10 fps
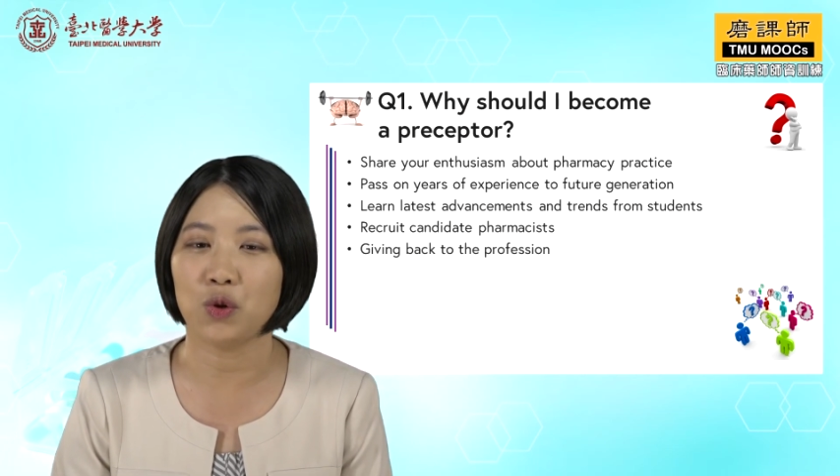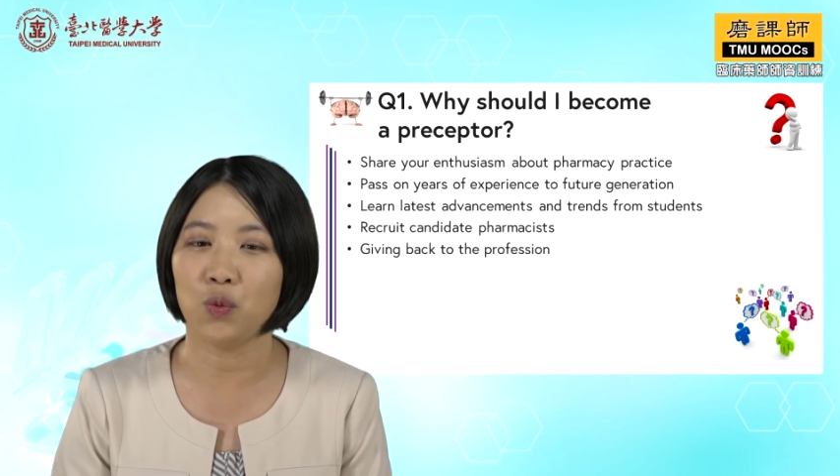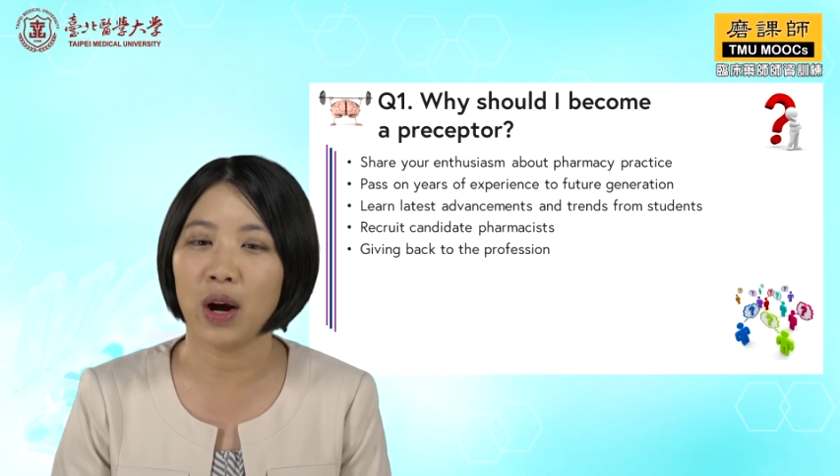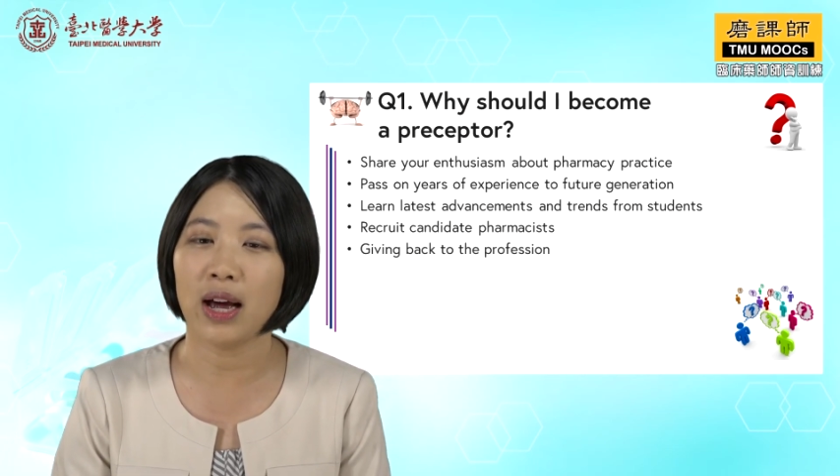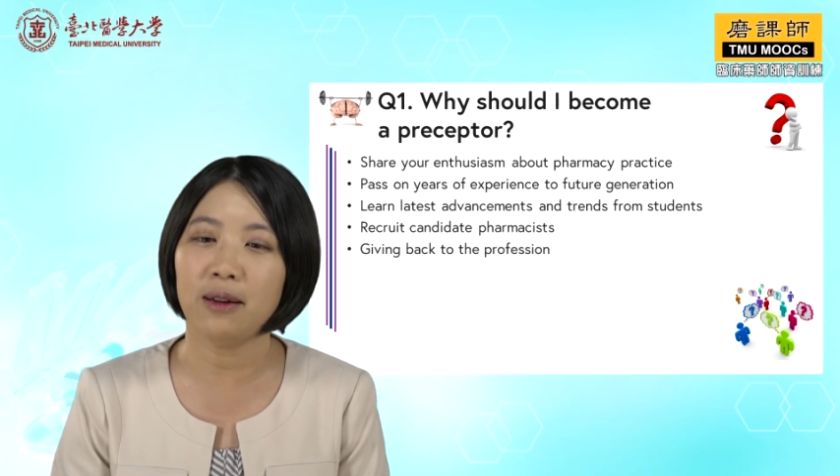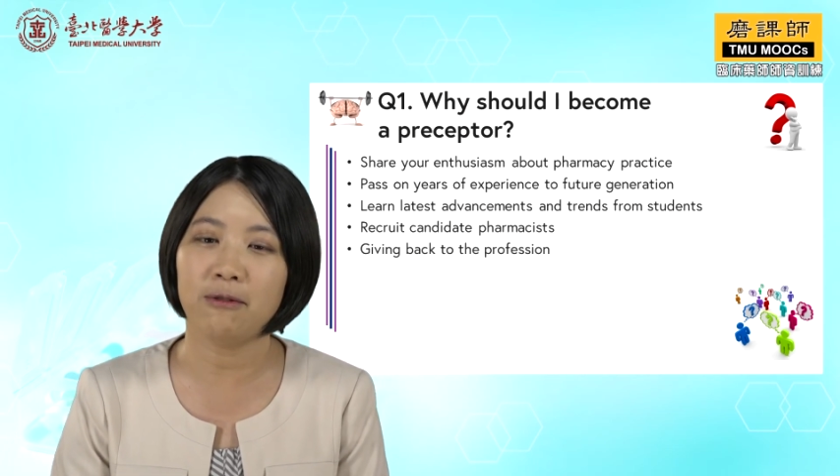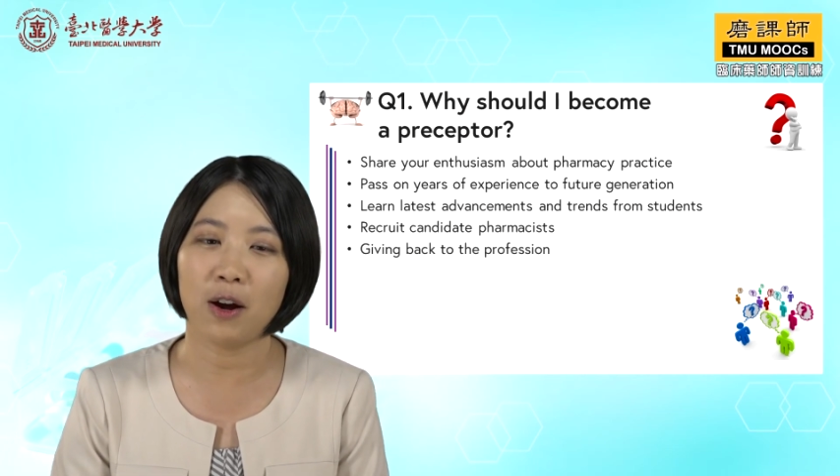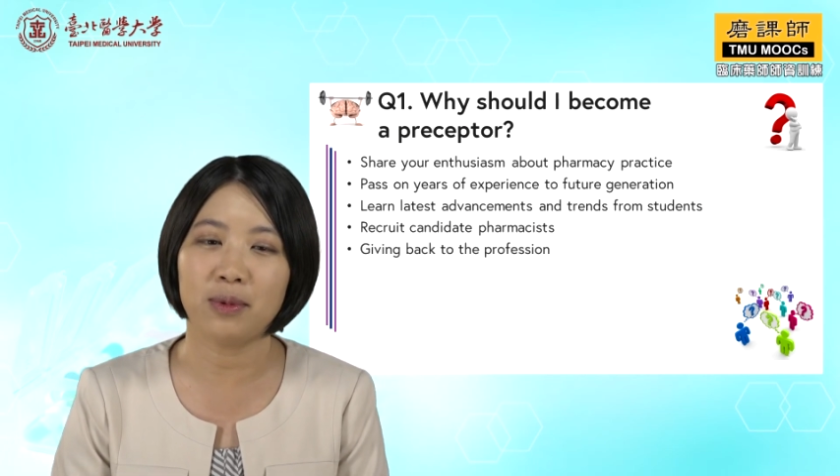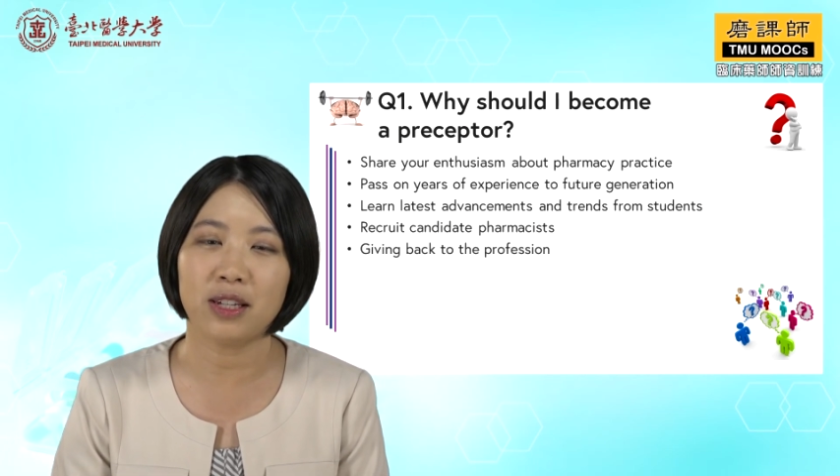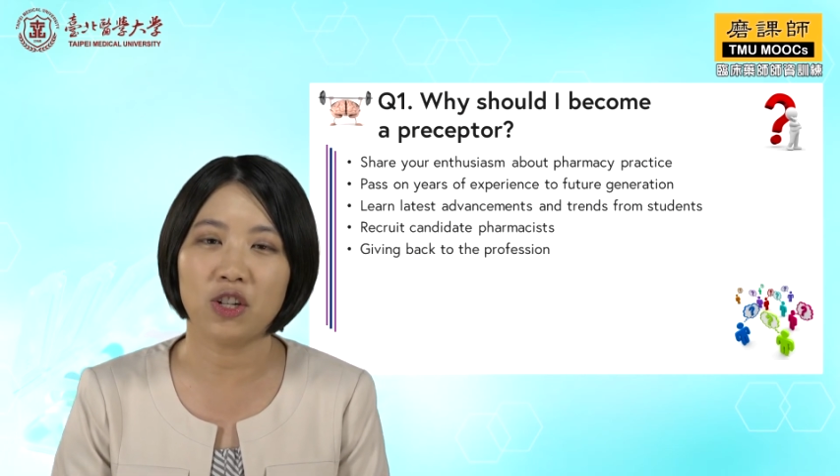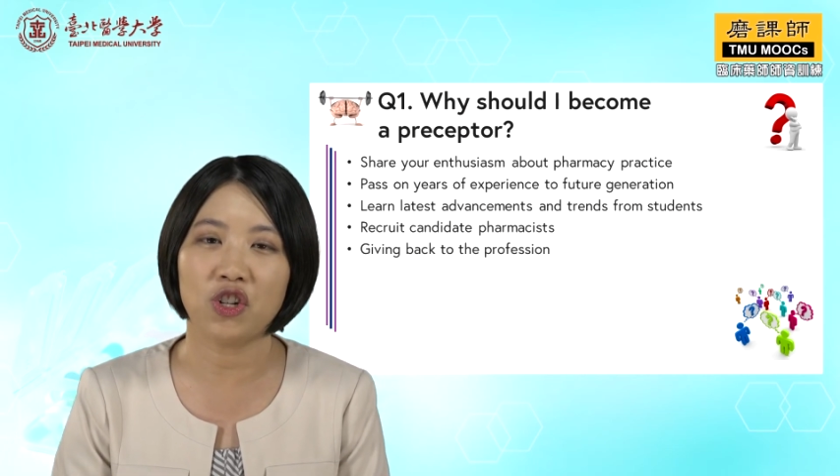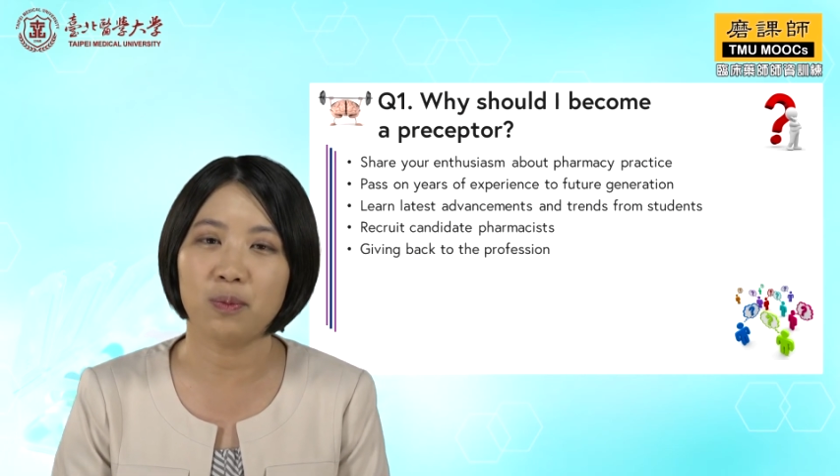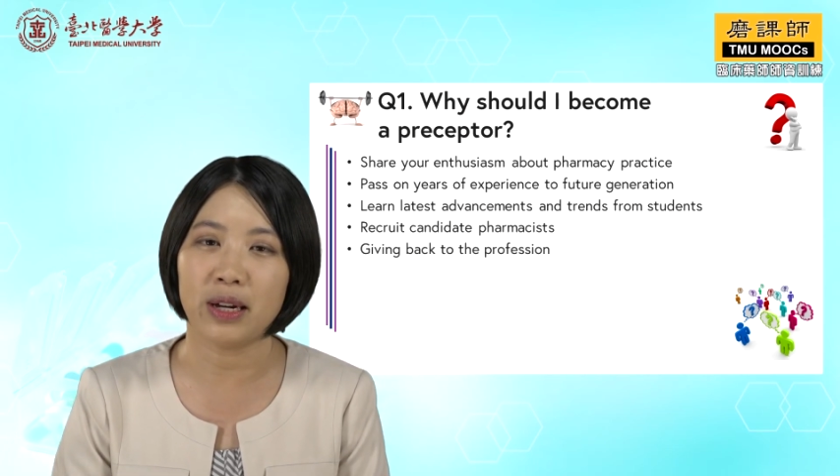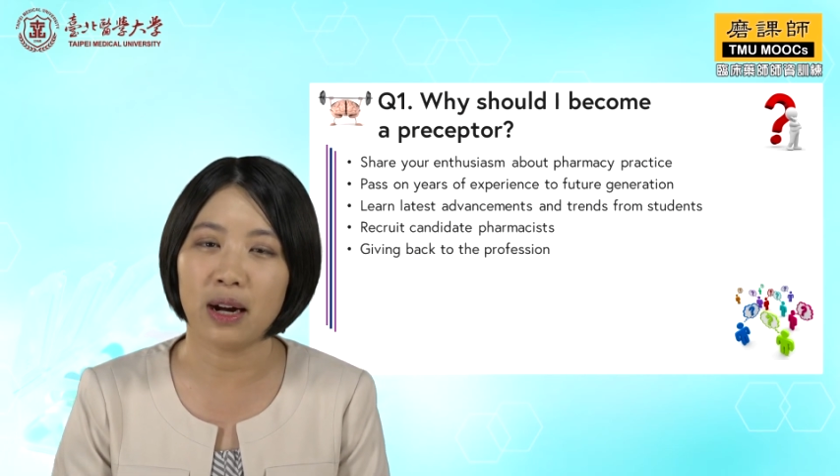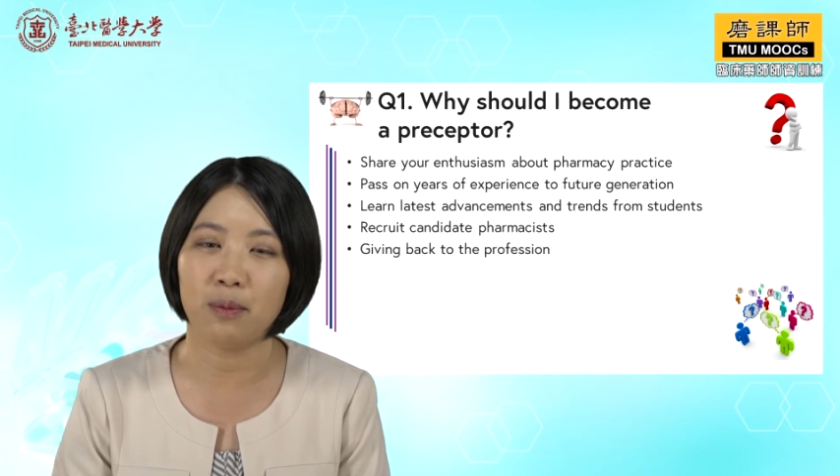to why pharmacists should
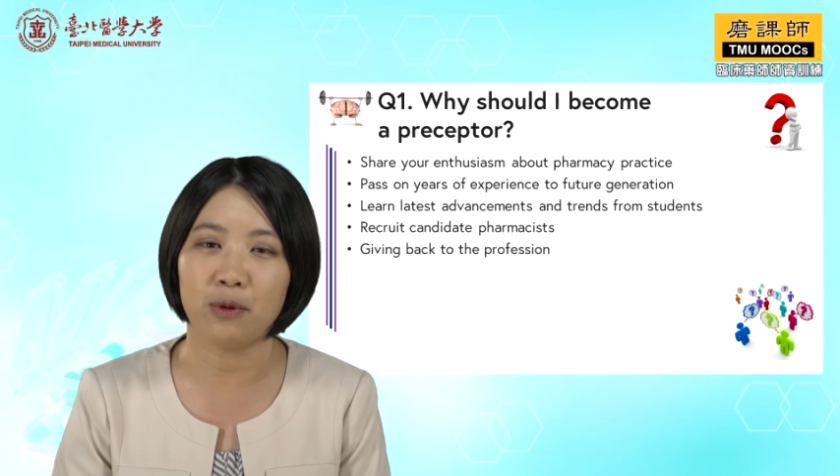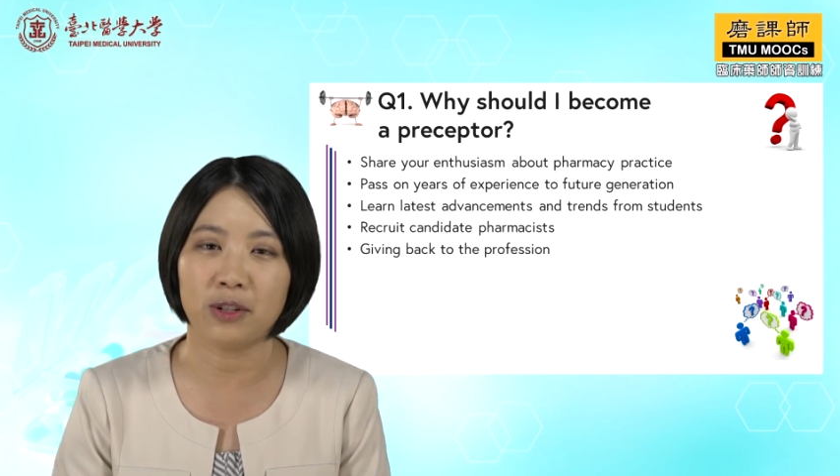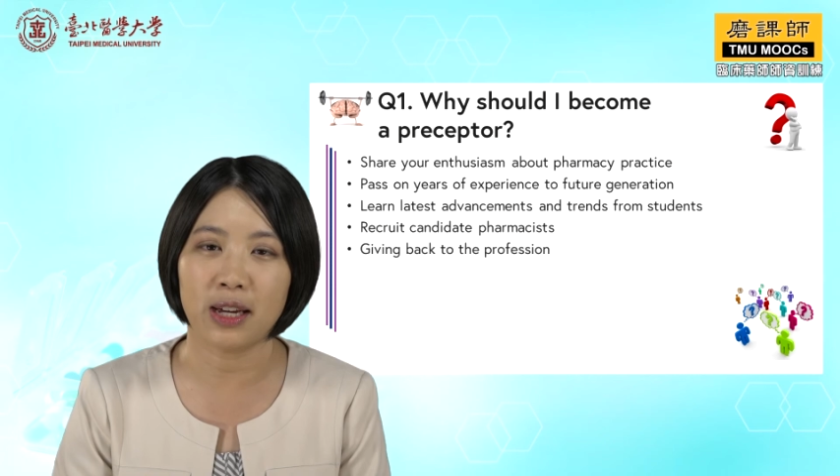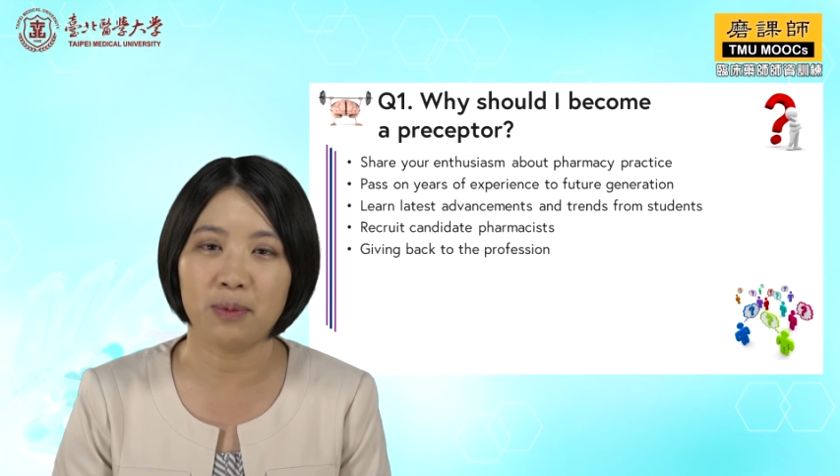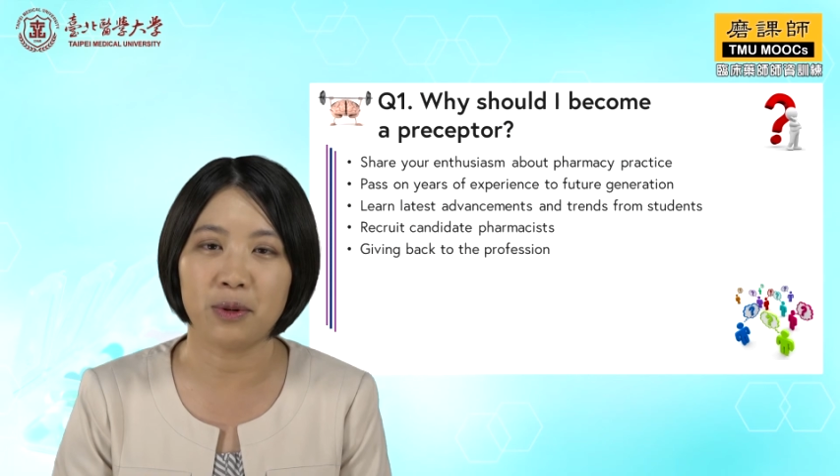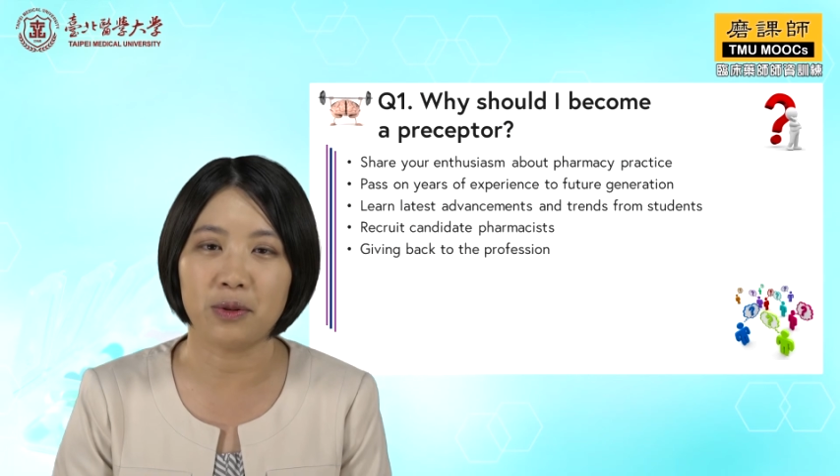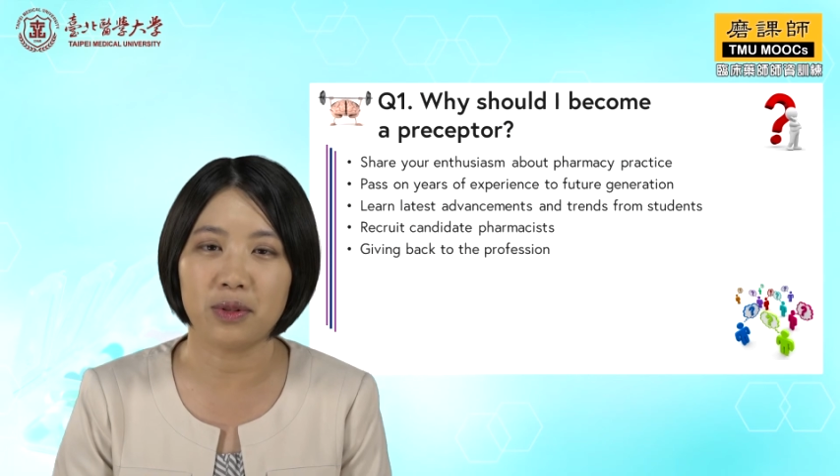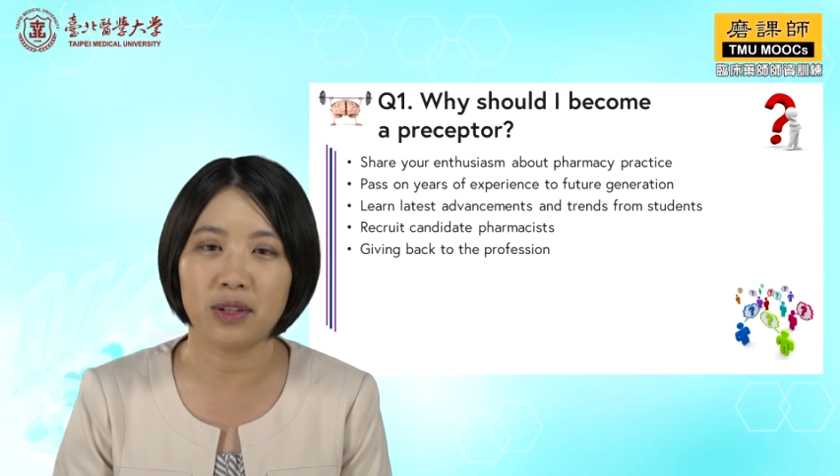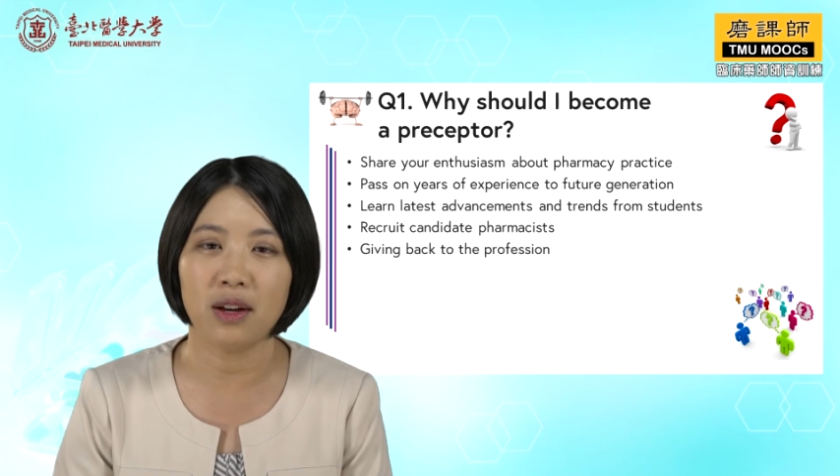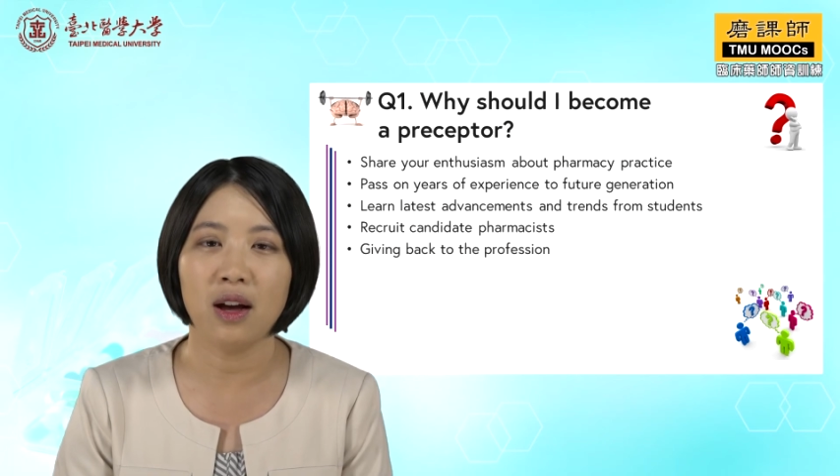become preceptors.